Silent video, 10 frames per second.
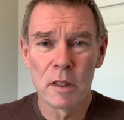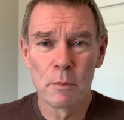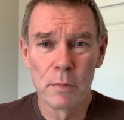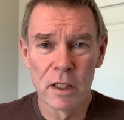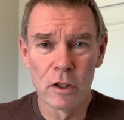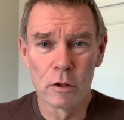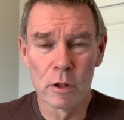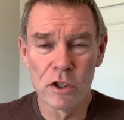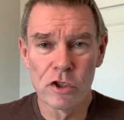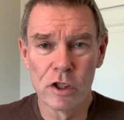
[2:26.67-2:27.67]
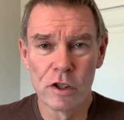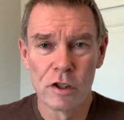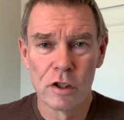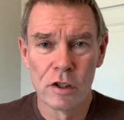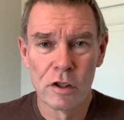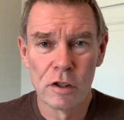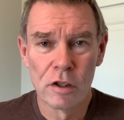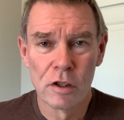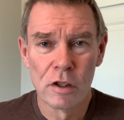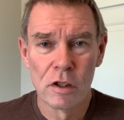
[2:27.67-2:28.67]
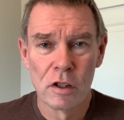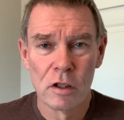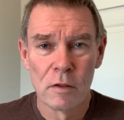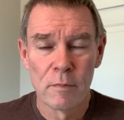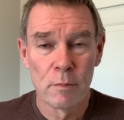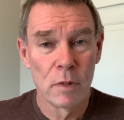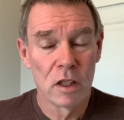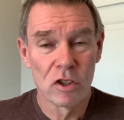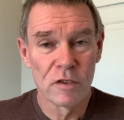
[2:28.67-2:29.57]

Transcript: better Christian? Because